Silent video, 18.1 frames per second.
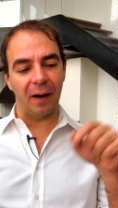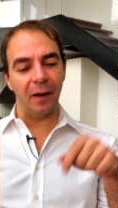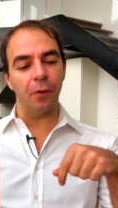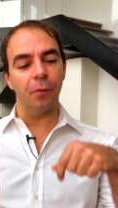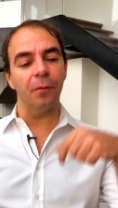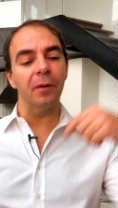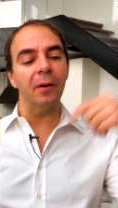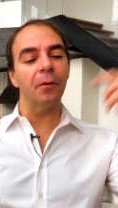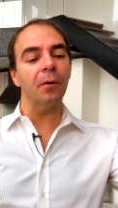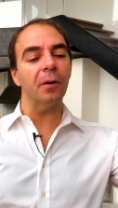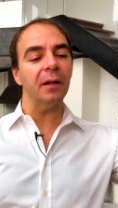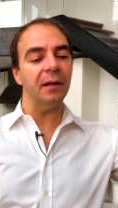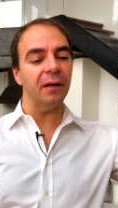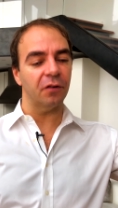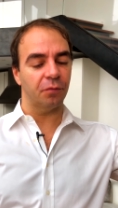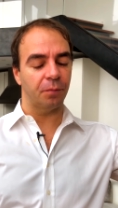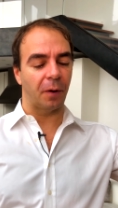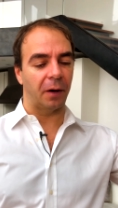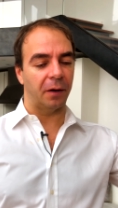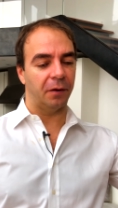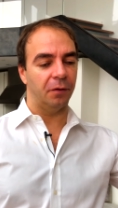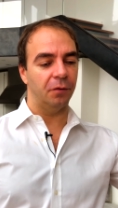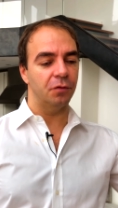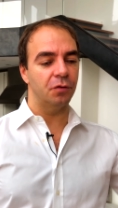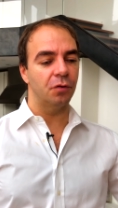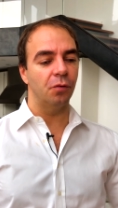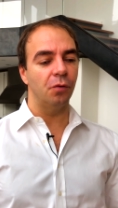of my earliest
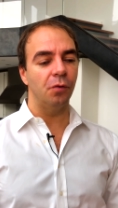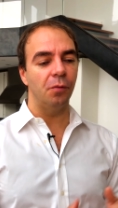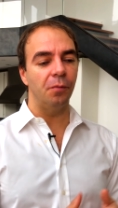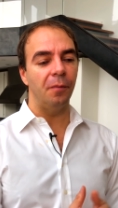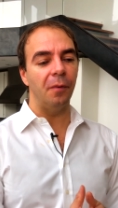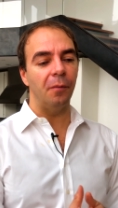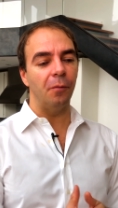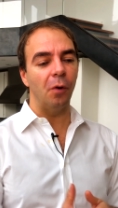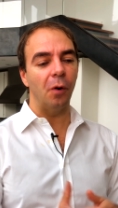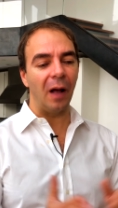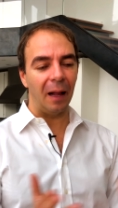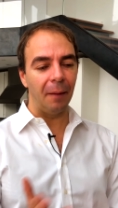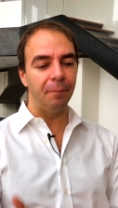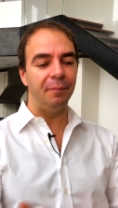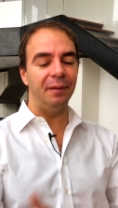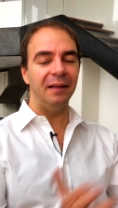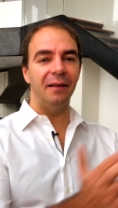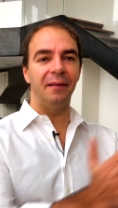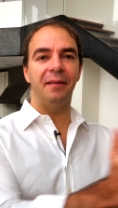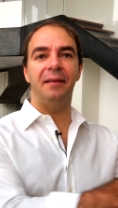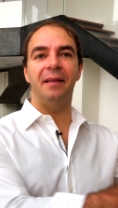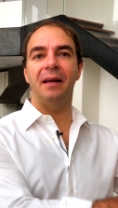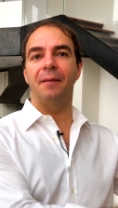partners who, who helped build